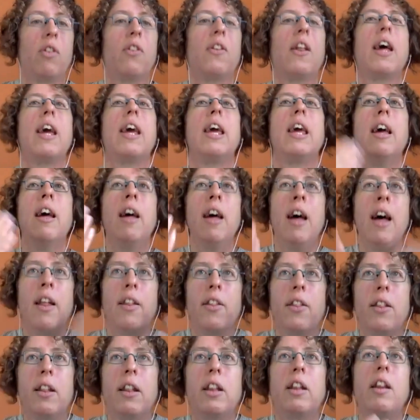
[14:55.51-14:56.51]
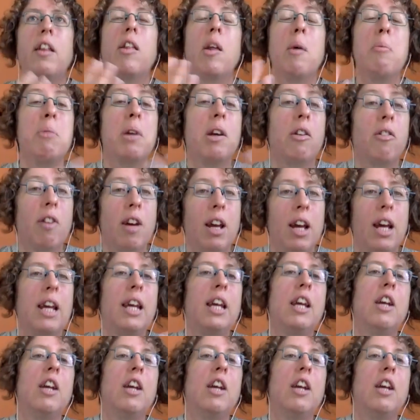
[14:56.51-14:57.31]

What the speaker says: They to some degree,